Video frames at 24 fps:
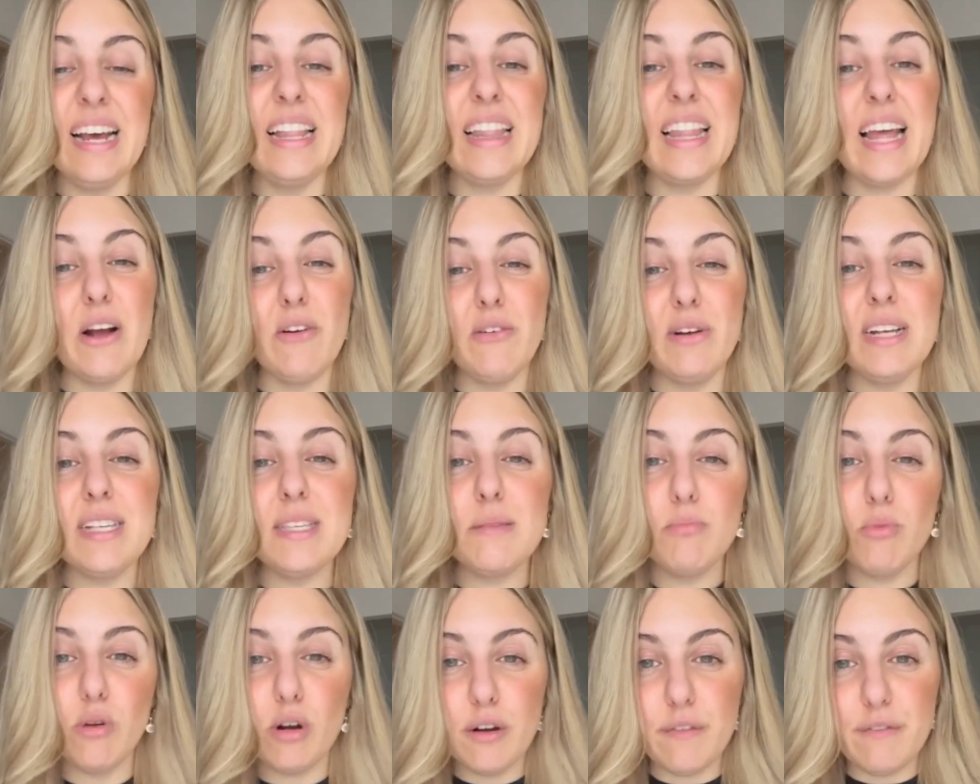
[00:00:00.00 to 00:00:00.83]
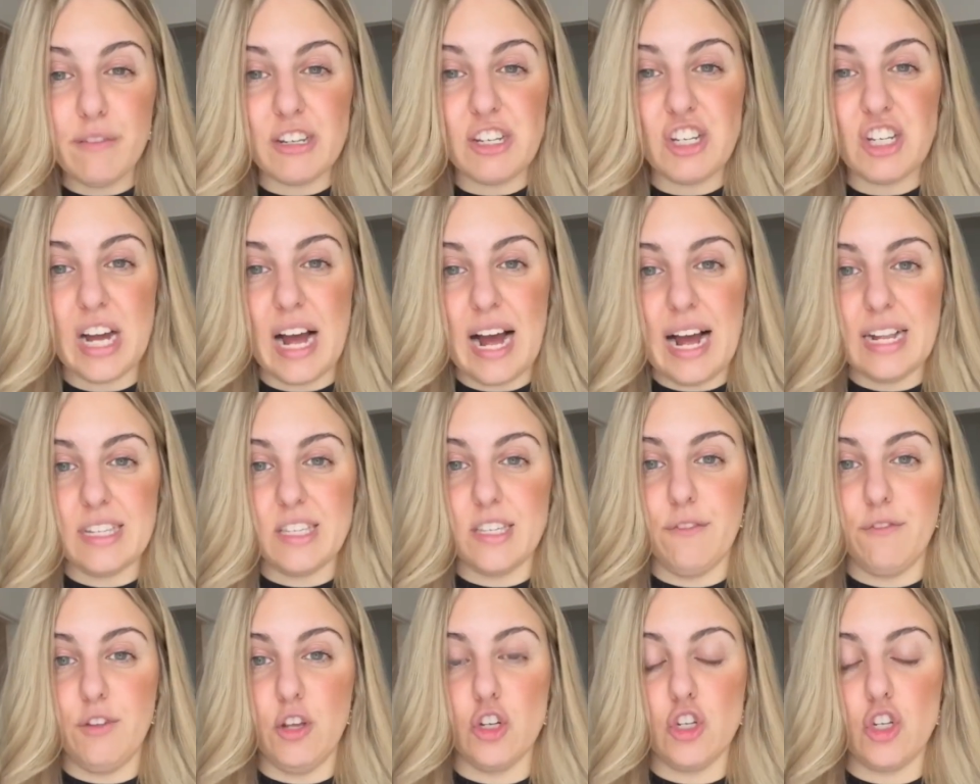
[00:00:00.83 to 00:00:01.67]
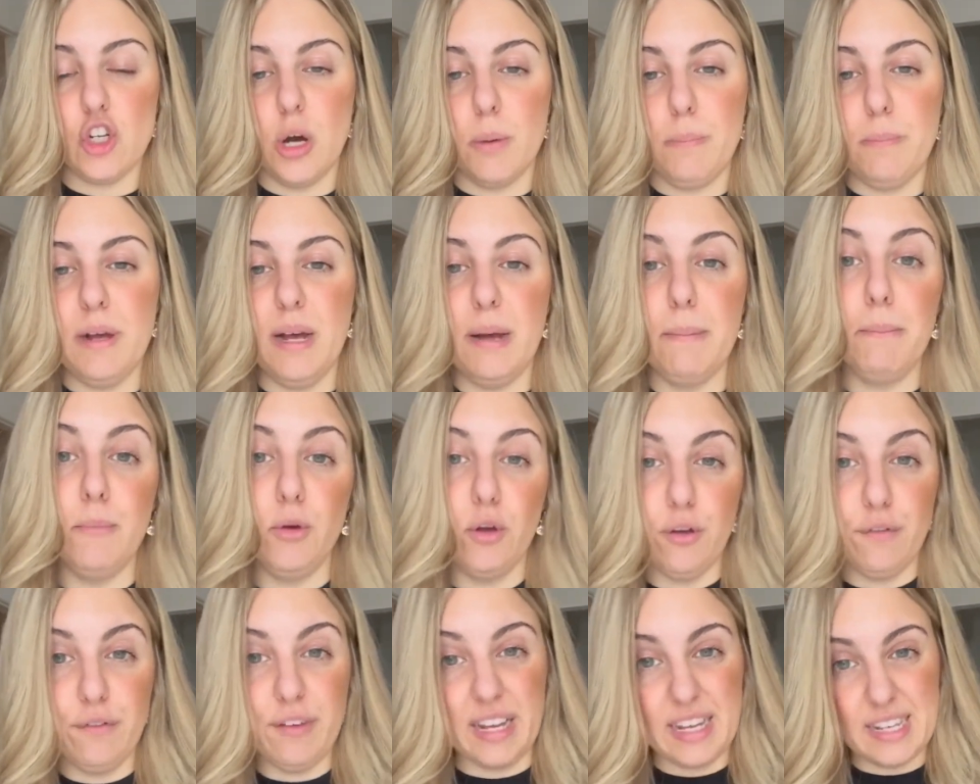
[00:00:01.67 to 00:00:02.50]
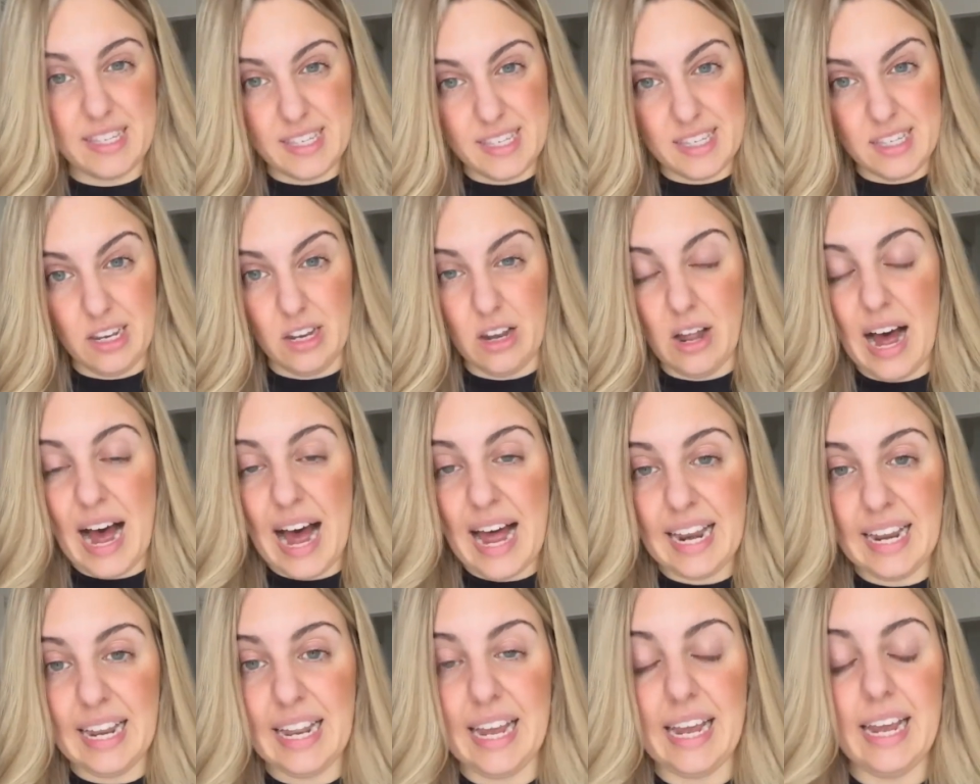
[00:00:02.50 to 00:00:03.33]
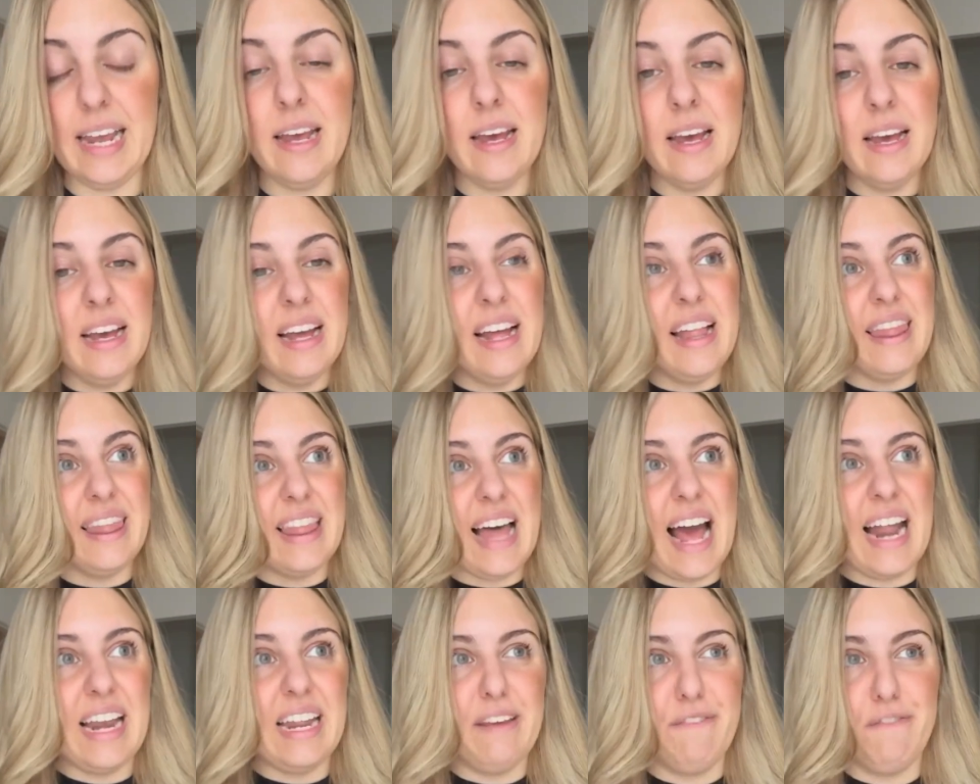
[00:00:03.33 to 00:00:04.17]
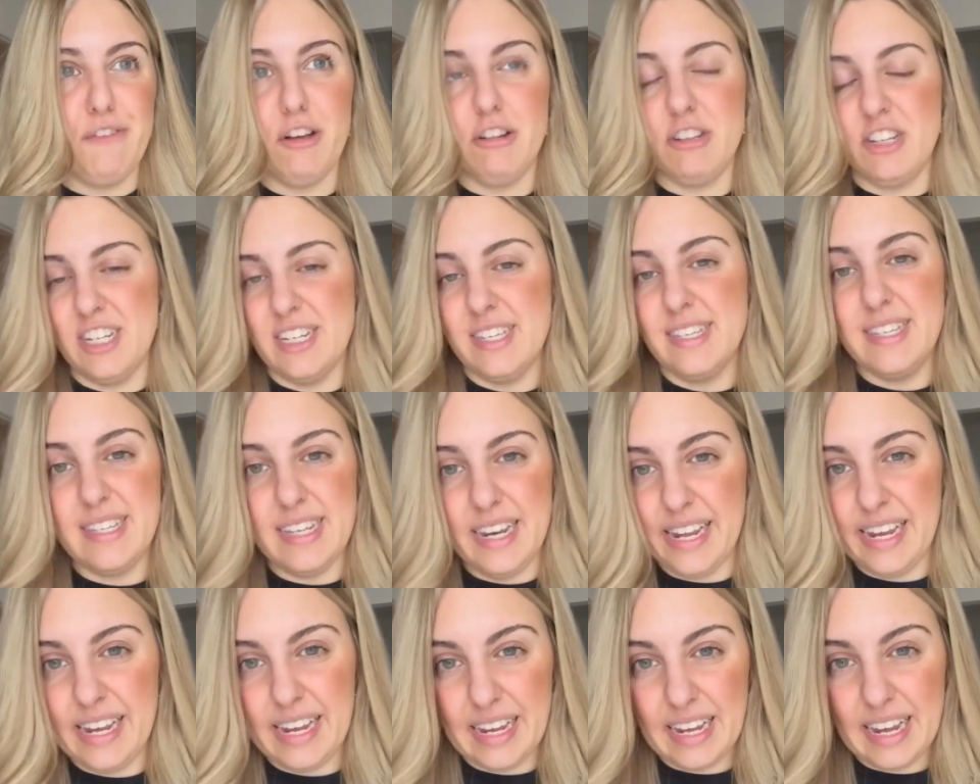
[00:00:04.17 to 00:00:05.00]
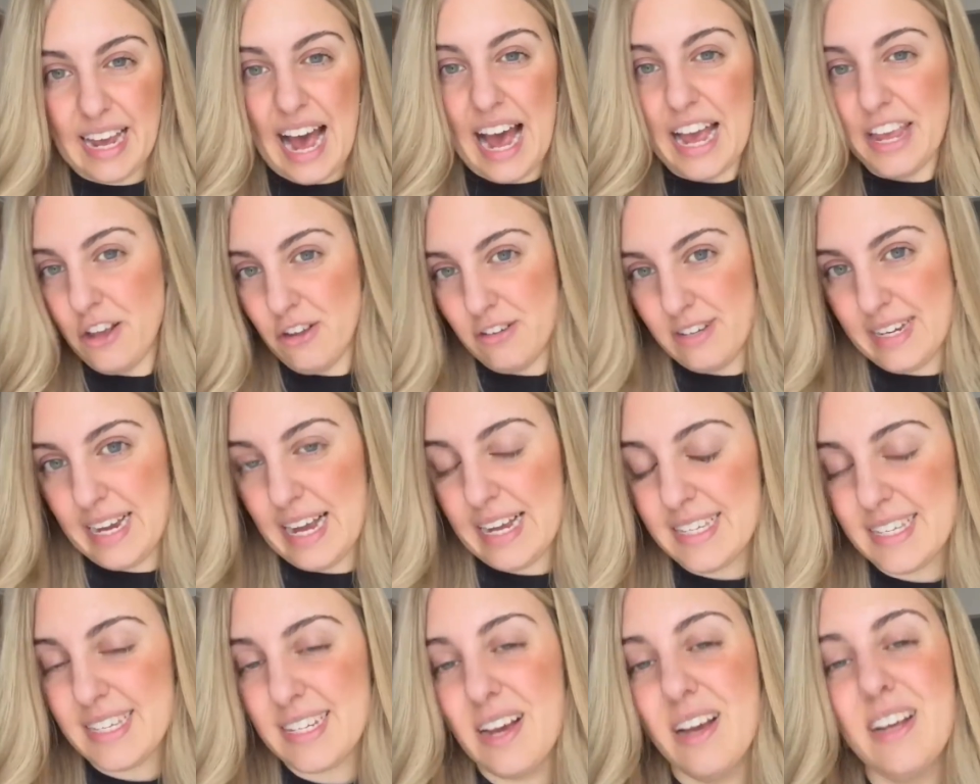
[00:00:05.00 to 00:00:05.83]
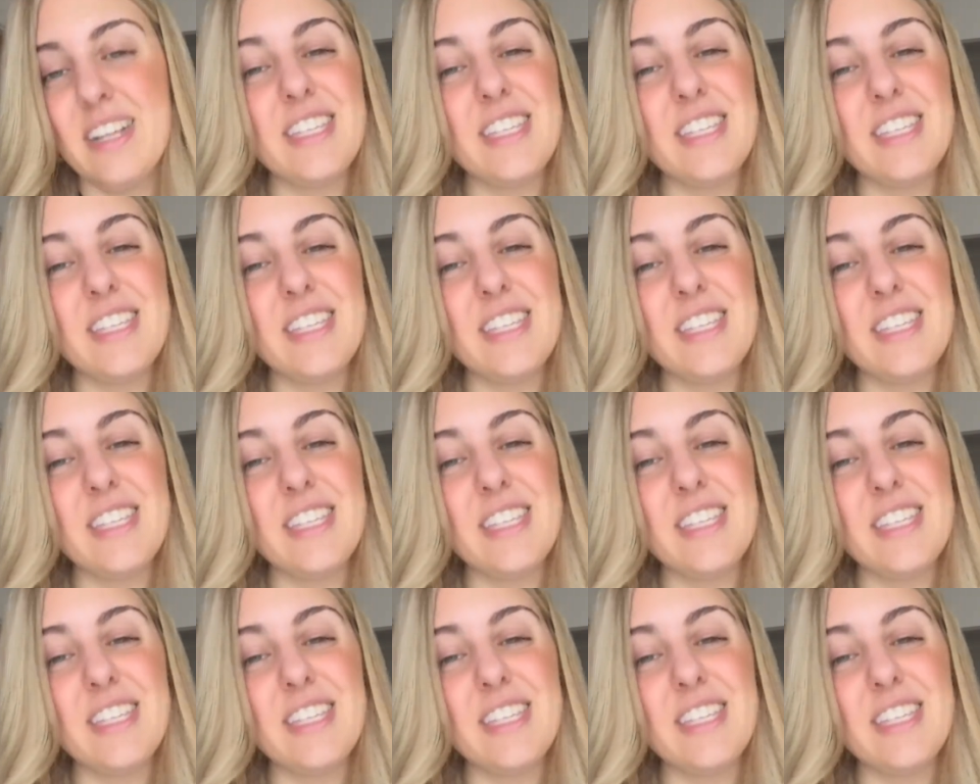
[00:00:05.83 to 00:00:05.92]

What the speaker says: there is more of a chance of your topper moving slightly than if you're just sitting at your desk.